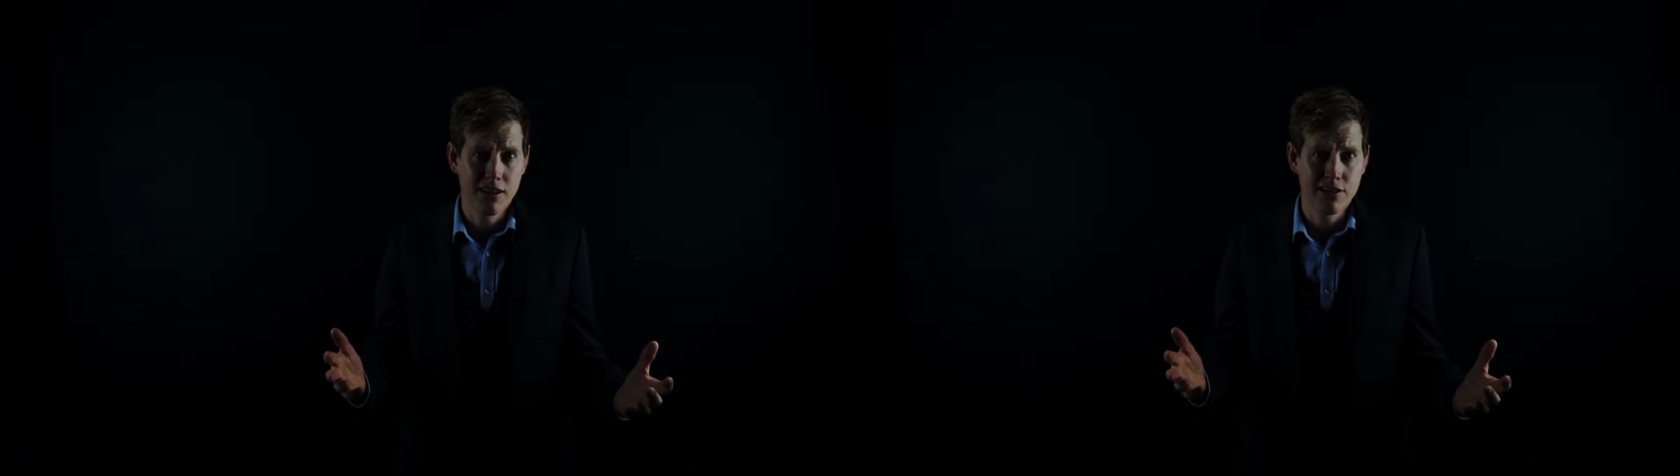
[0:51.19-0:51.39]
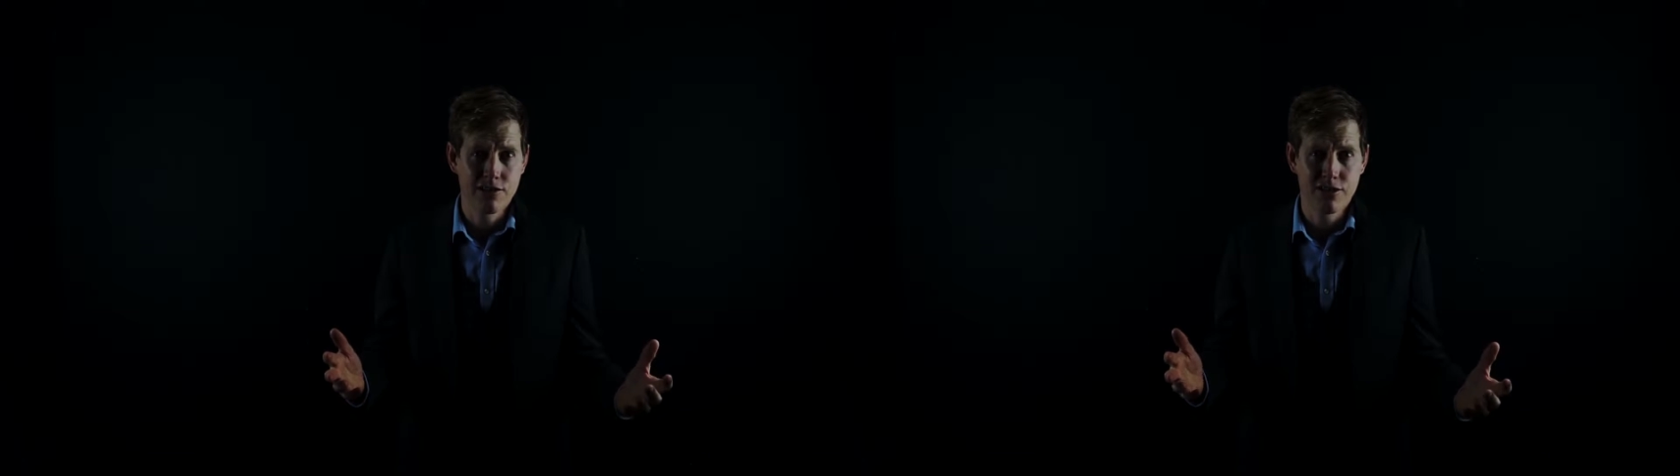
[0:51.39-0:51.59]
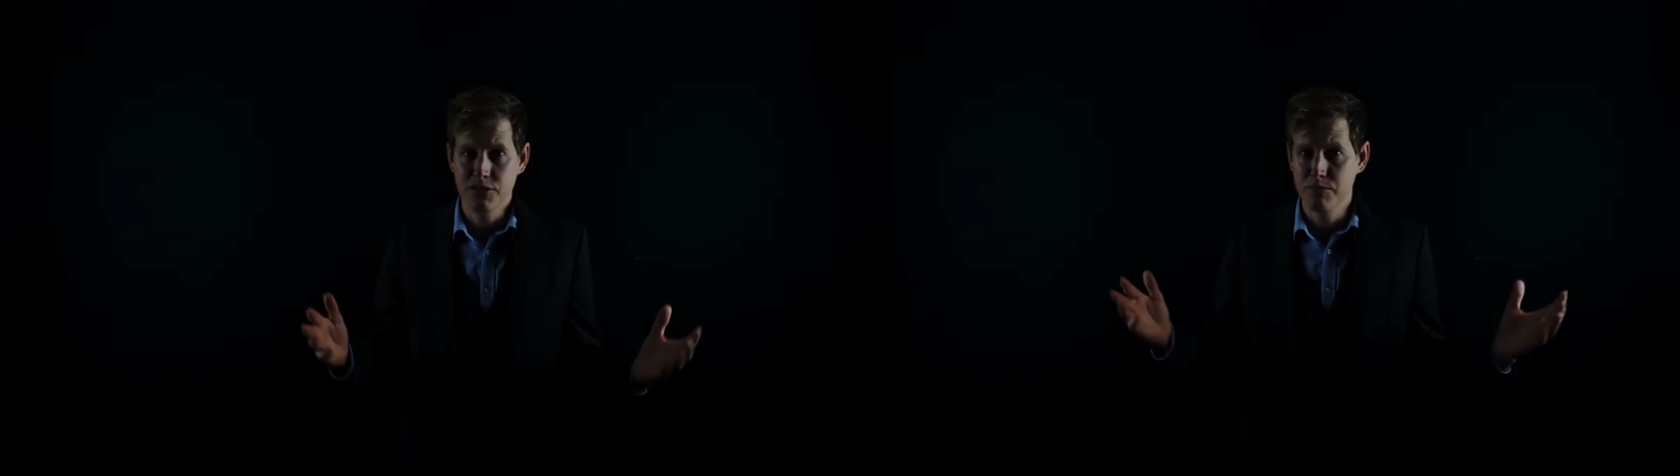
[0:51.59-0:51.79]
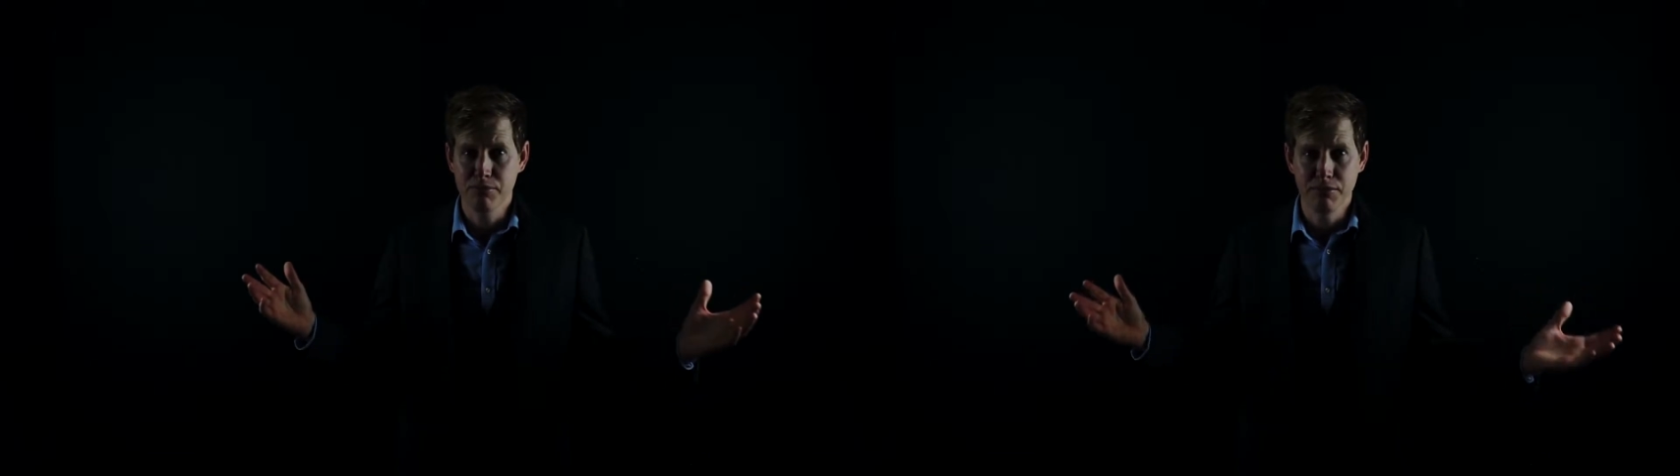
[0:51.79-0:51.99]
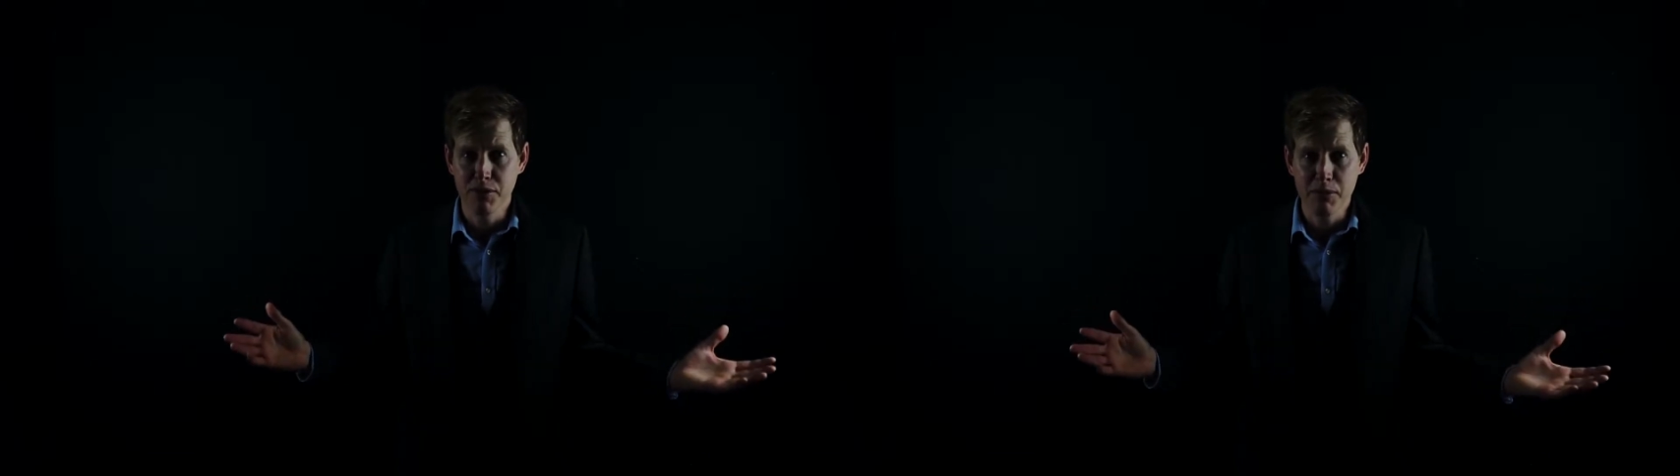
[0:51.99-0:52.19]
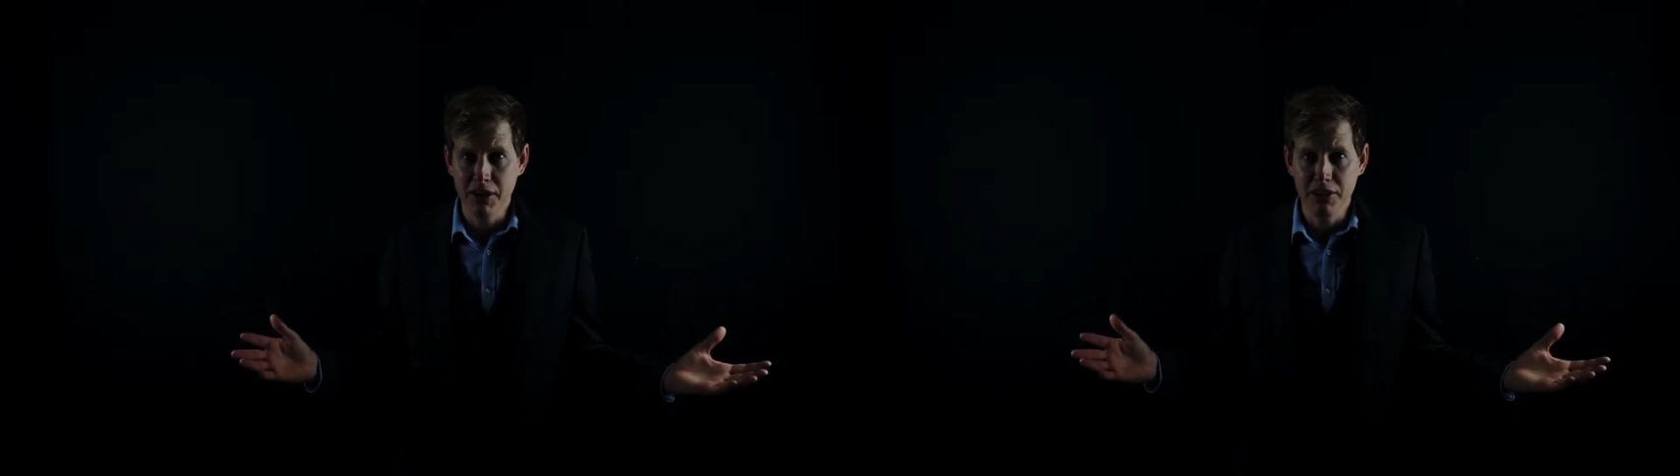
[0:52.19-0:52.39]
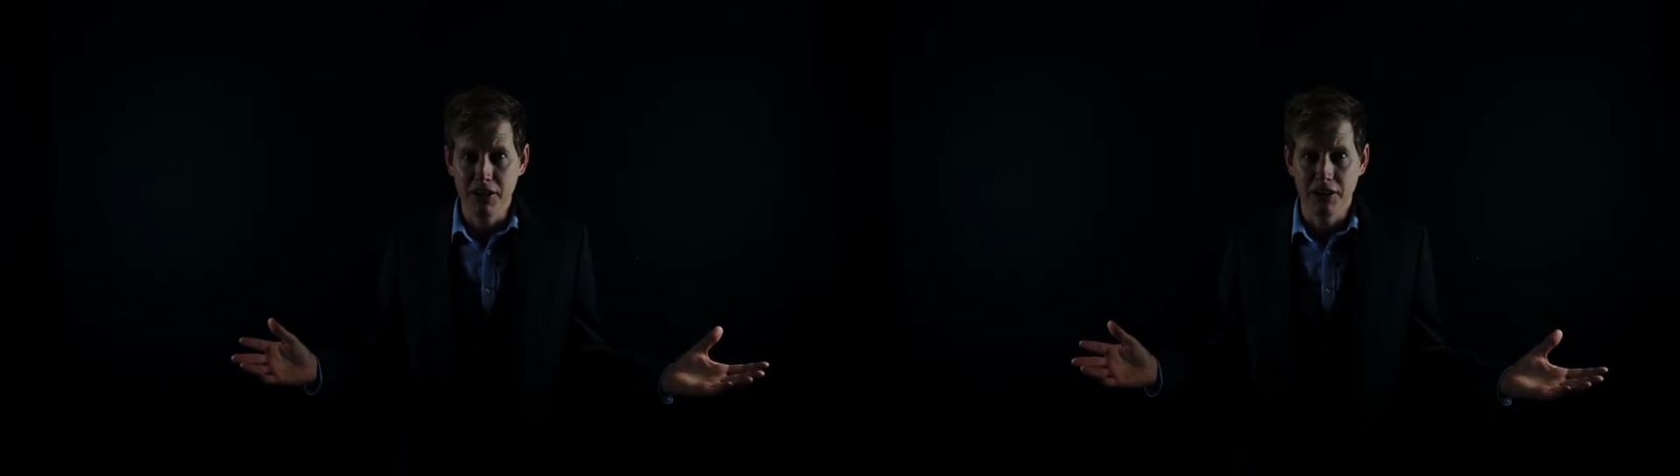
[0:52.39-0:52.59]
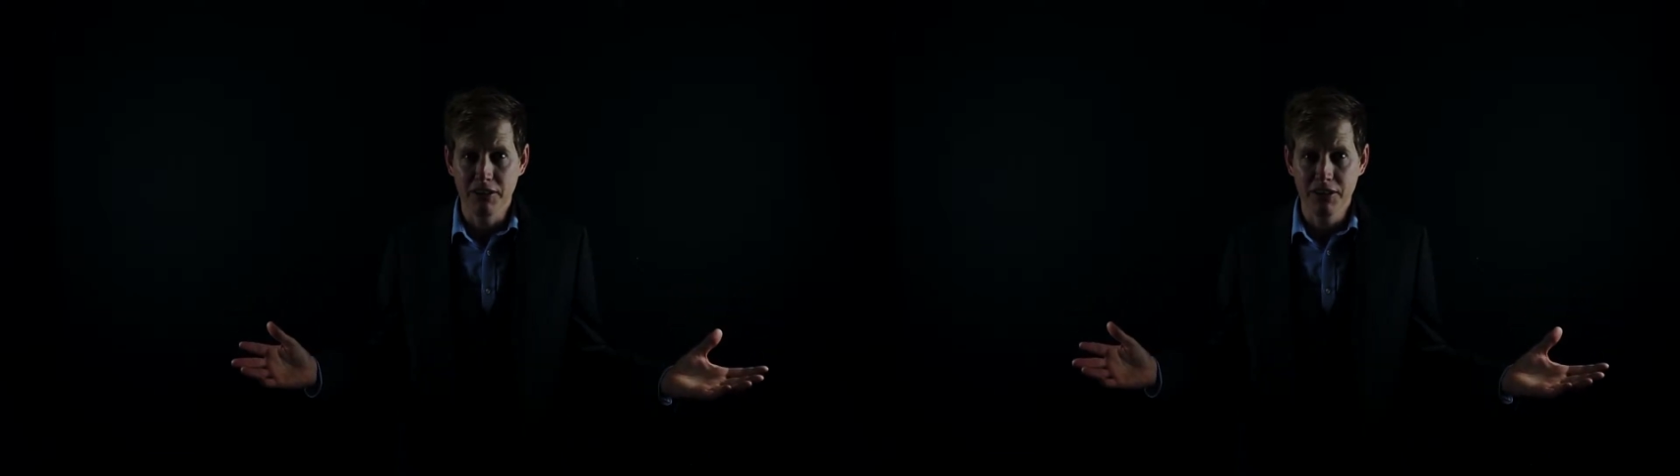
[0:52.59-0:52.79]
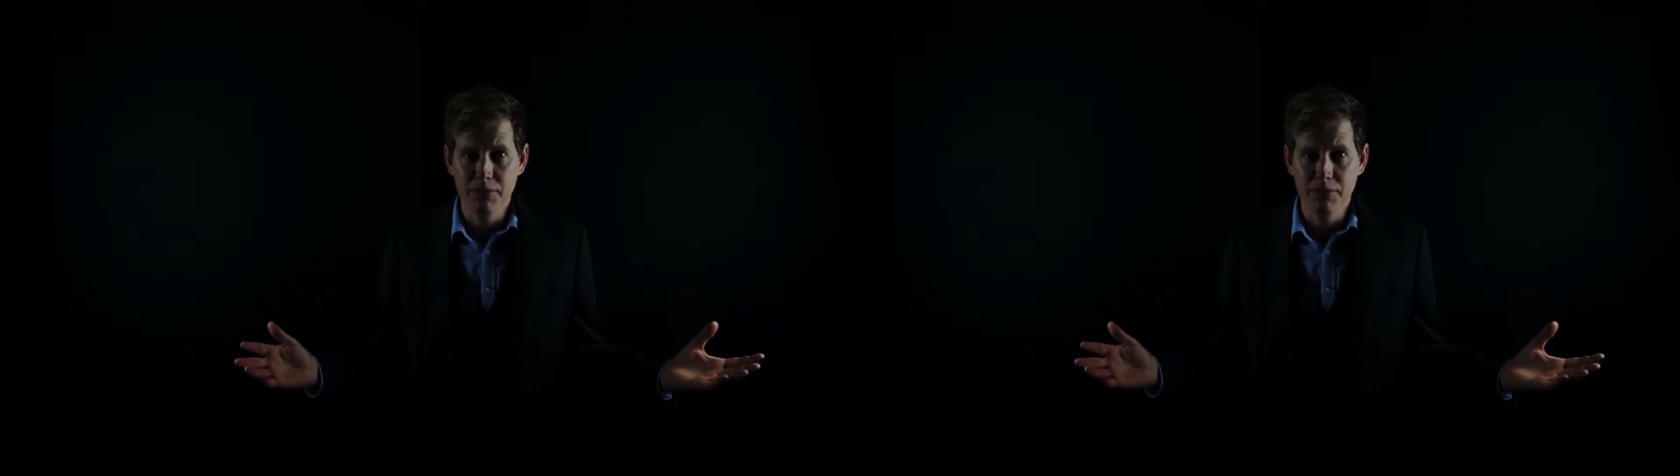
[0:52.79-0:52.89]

answer is you might not,